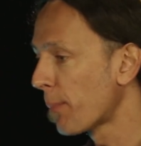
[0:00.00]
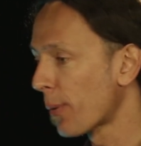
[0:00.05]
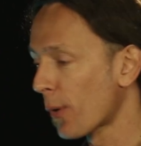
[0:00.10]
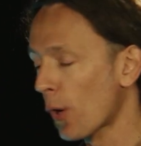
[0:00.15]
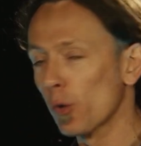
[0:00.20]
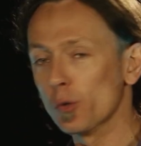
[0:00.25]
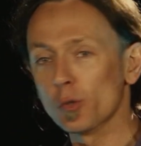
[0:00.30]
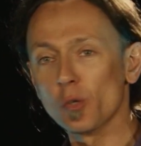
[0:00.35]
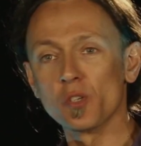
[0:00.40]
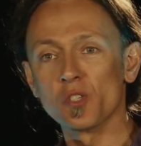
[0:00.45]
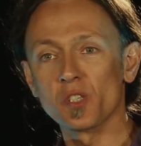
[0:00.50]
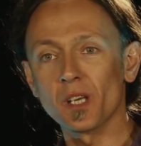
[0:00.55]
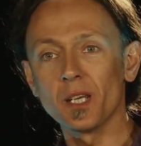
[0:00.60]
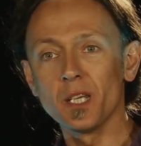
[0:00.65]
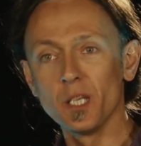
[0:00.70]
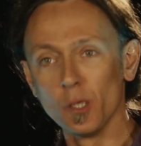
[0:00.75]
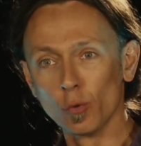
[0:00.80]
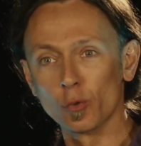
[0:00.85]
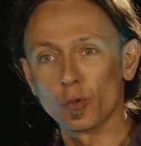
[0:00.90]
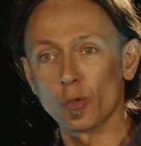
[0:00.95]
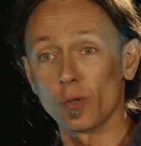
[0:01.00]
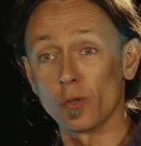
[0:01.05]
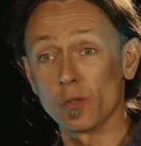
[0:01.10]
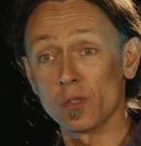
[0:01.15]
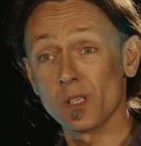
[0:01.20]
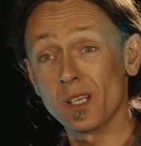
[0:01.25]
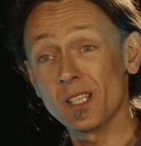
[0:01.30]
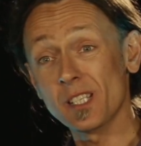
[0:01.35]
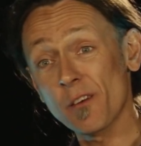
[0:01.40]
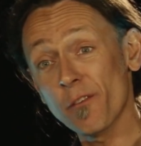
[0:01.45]
protons and
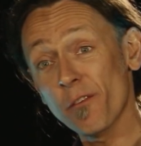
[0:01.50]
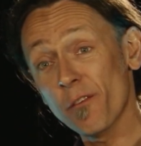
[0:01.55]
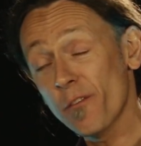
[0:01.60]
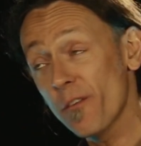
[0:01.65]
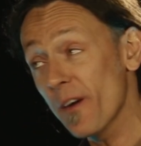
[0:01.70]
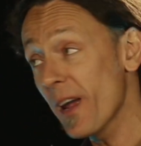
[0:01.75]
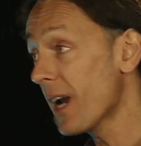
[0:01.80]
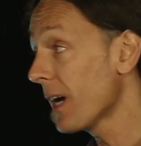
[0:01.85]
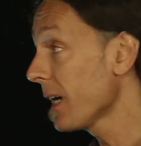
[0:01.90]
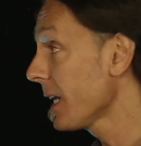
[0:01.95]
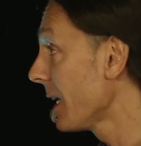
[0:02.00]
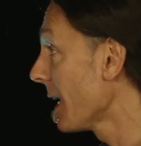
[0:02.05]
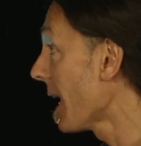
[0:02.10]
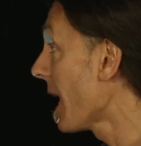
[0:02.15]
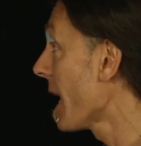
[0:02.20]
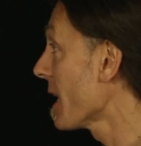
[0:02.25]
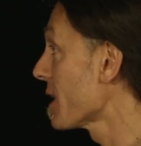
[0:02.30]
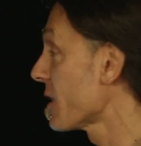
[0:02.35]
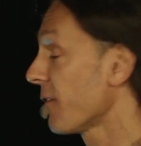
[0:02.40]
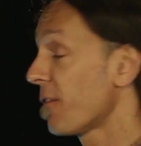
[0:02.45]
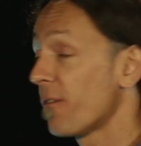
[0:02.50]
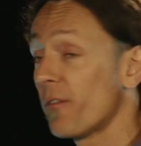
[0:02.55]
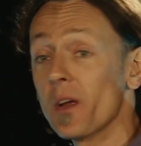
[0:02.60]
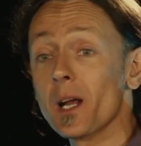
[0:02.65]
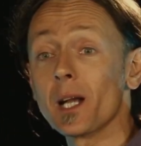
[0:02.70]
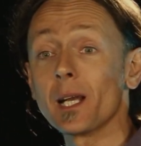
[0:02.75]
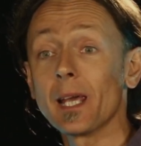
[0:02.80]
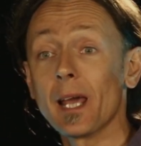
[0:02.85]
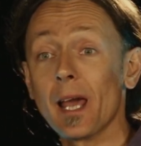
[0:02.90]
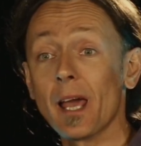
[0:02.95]
neutrons. It's a fairly large and
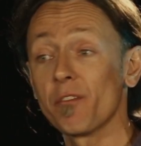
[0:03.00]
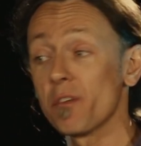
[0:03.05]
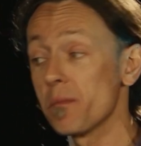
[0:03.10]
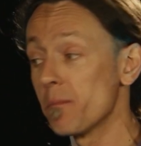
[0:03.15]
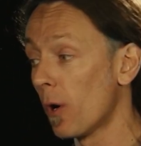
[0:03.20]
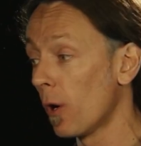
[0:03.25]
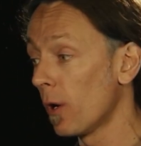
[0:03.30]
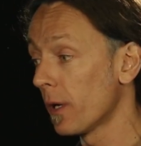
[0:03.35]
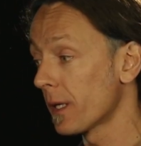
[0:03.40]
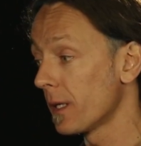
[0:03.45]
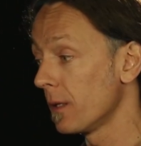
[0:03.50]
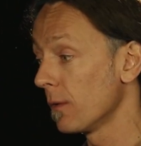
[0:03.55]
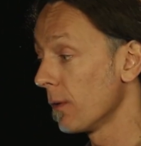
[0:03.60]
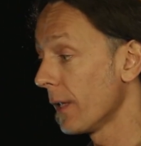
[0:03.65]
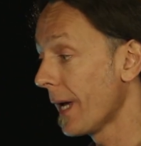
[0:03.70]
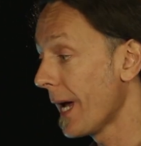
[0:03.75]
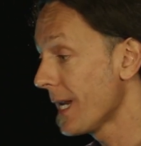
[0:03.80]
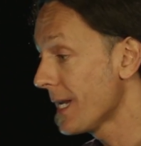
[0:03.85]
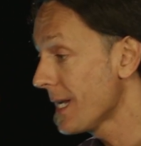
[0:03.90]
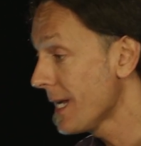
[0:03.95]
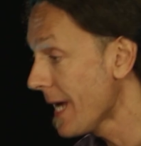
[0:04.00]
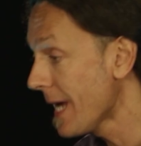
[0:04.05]
fairly heavy molecule. And